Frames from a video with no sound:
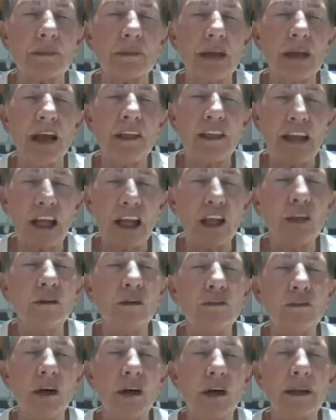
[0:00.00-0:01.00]
I thank
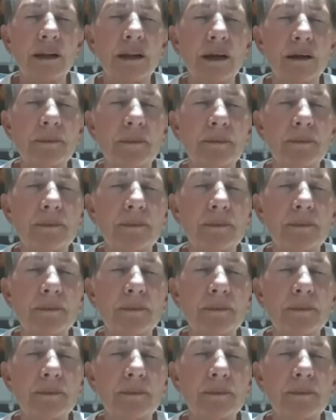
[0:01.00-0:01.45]
you, Father.